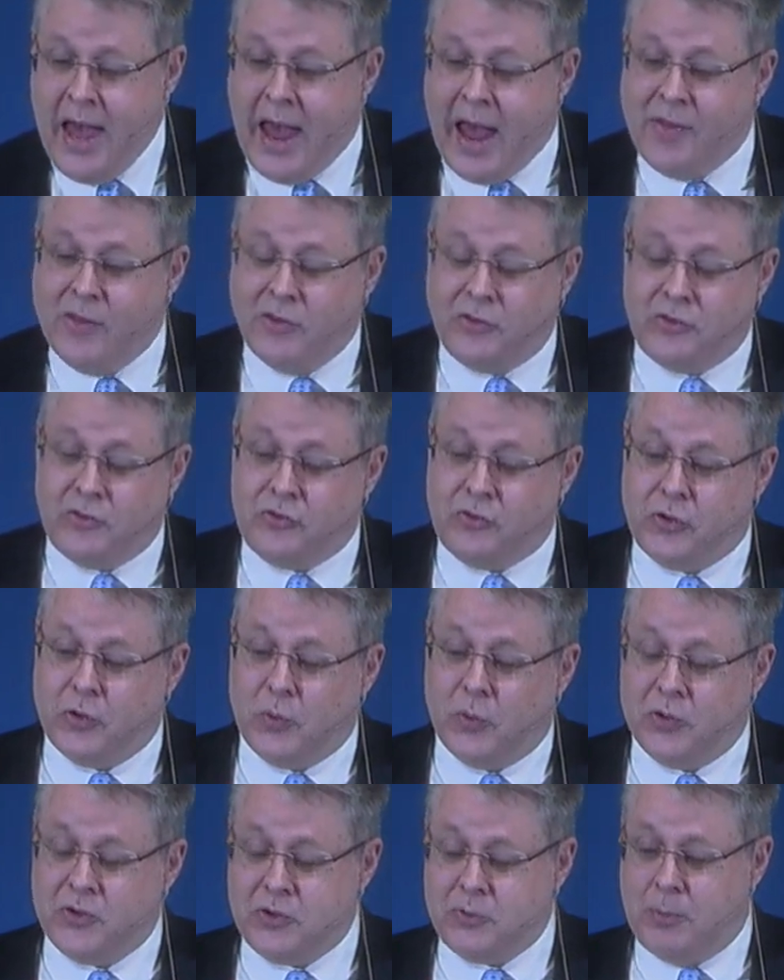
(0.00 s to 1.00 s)
And this is the
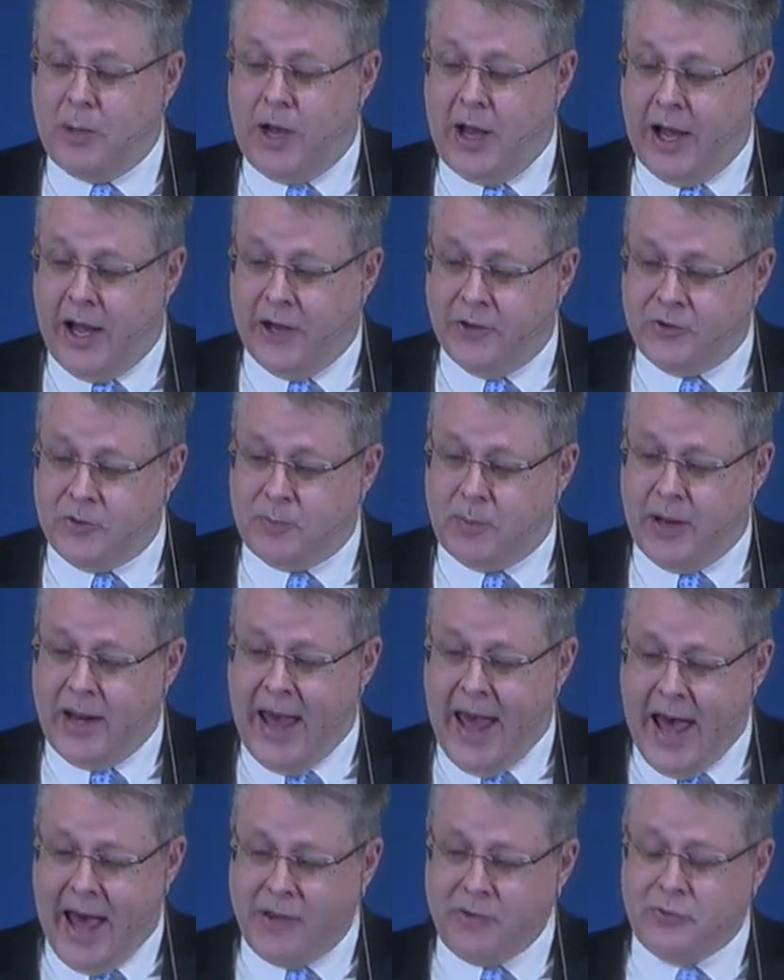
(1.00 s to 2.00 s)
response. But
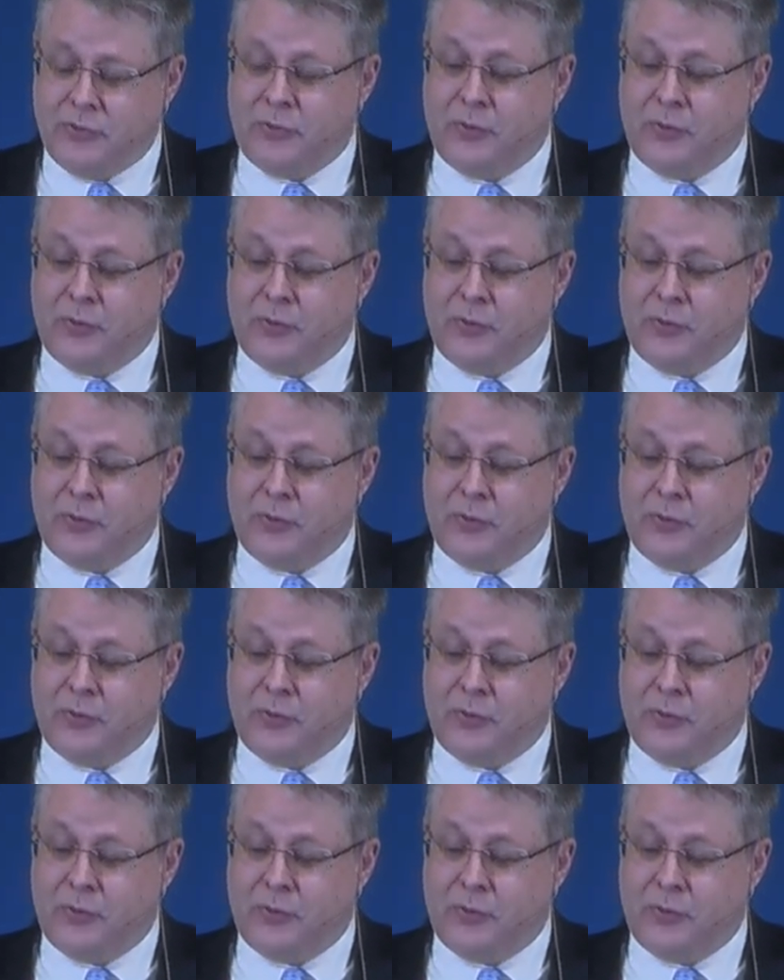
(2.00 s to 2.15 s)
as